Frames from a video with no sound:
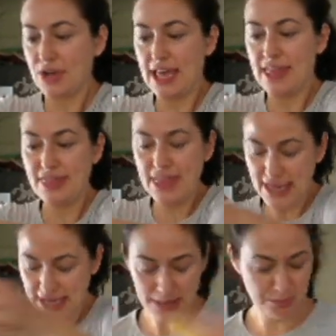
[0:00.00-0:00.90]
Okay, and
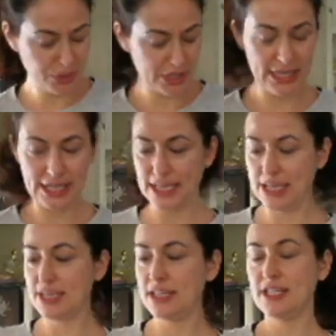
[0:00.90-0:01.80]
then I'm putting
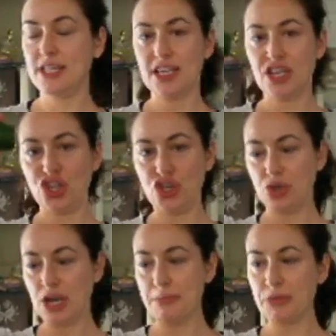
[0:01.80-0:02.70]
in
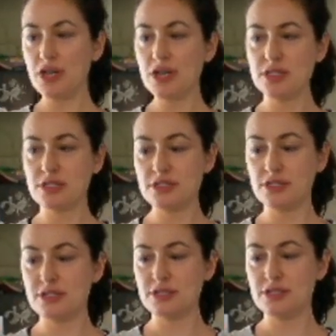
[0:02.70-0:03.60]
cucumber,
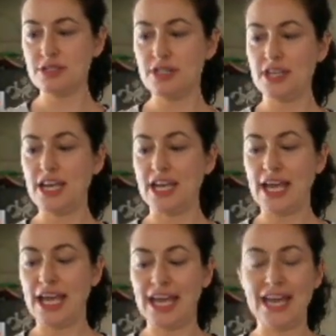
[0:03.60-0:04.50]

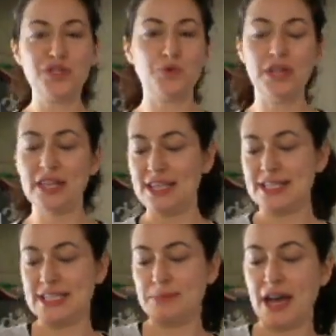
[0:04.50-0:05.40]
and
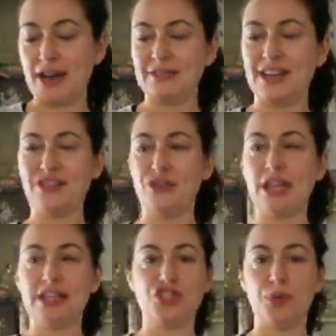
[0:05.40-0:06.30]
this is about, I don't know,
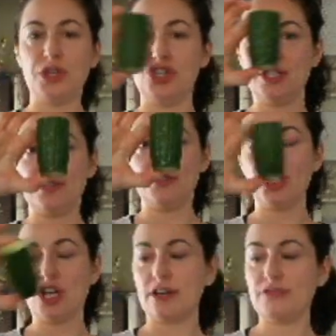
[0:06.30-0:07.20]
like 2 inches of
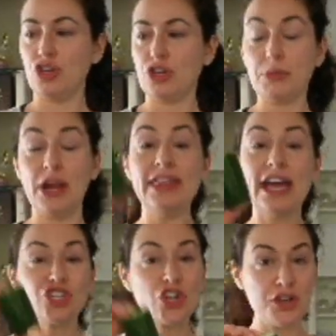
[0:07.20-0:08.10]
a chunk of cucumber, and
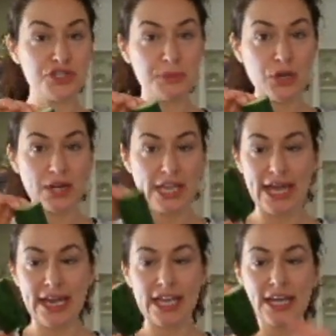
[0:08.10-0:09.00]
that should also be
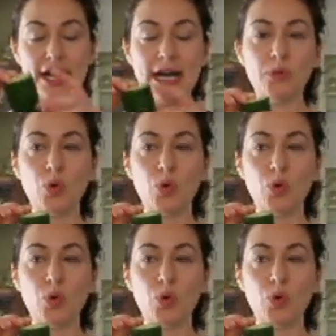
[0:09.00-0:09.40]
organic